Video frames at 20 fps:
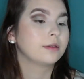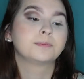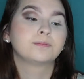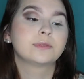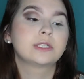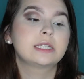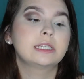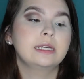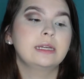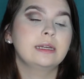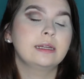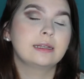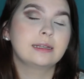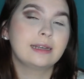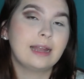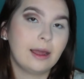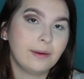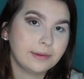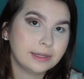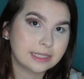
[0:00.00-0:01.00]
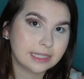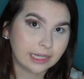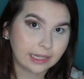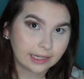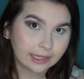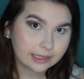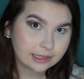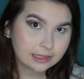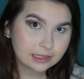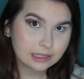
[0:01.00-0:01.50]
See,
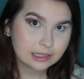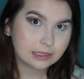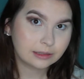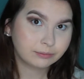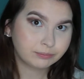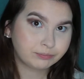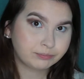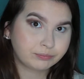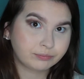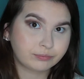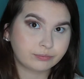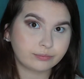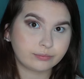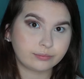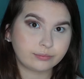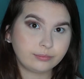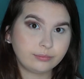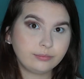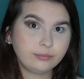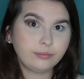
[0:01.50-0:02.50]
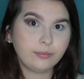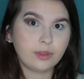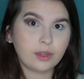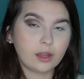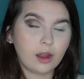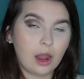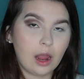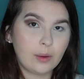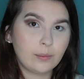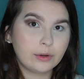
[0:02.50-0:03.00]
nowadays,
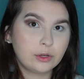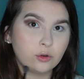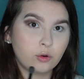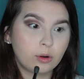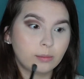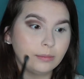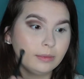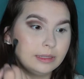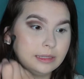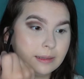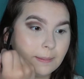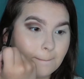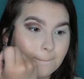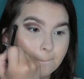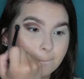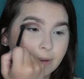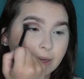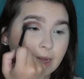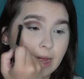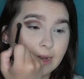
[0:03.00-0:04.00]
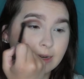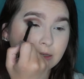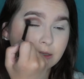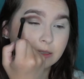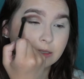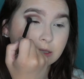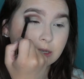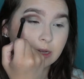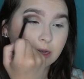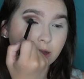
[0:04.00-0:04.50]
I would normally
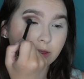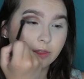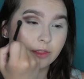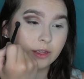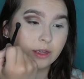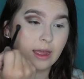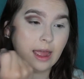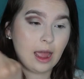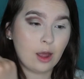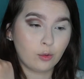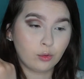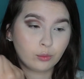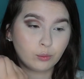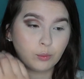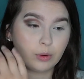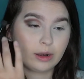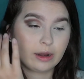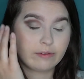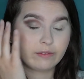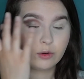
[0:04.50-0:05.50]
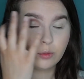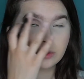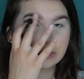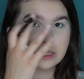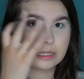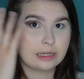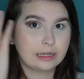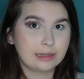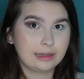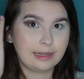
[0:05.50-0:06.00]
blend whatever was
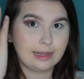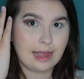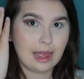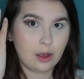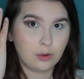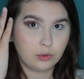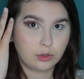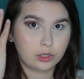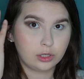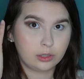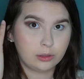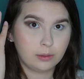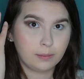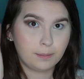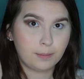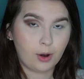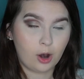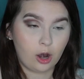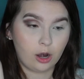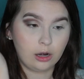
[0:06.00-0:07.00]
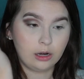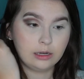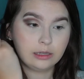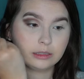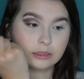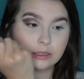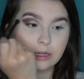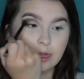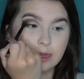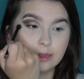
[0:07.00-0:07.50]
in the outer part
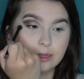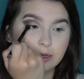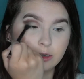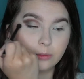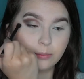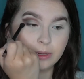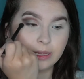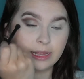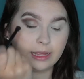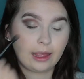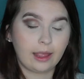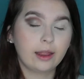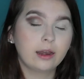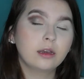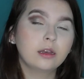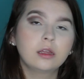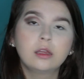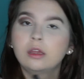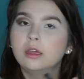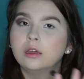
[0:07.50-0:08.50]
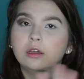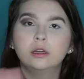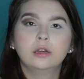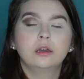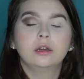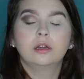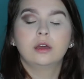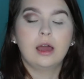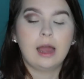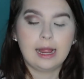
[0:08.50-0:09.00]
a little bit in.
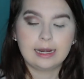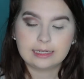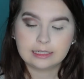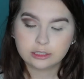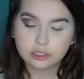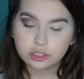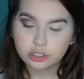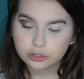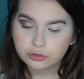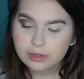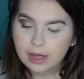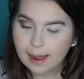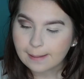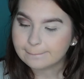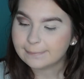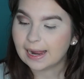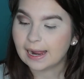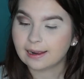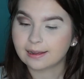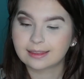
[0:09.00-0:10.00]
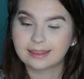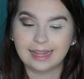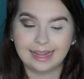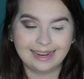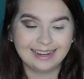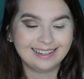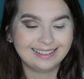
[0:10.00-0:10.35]
I didn't do that back then.